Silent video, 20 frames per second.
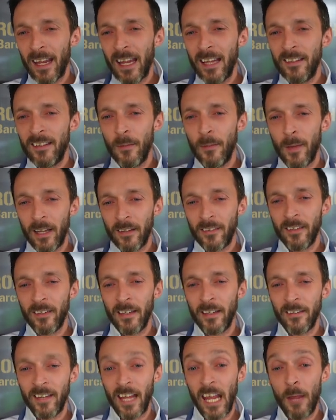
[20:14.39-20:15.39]
80 minutes in
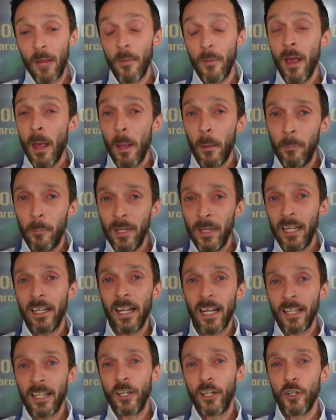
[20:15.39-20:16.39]
this game being
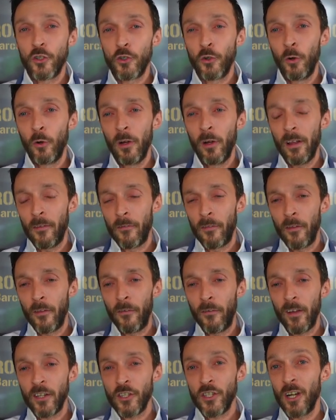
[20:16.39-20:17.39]
in control of the
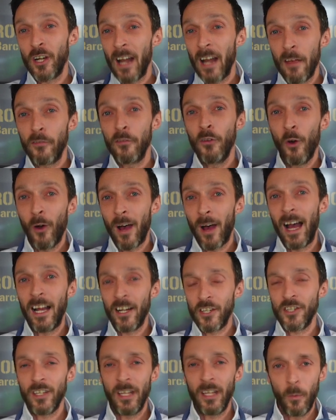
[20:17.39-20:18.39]
fixture, if not
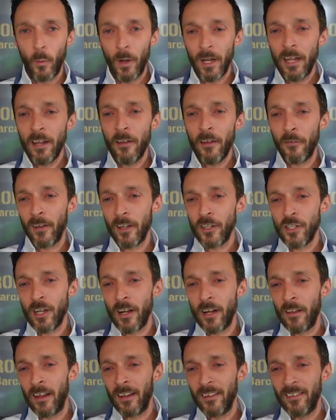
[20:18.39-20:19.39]
actually winning the
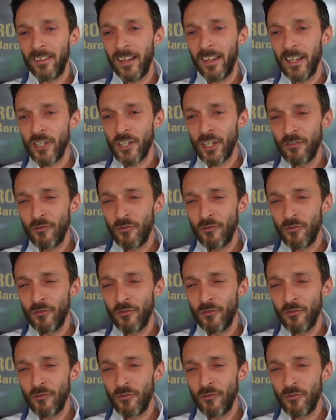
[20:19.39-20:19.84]
fixture at that stage.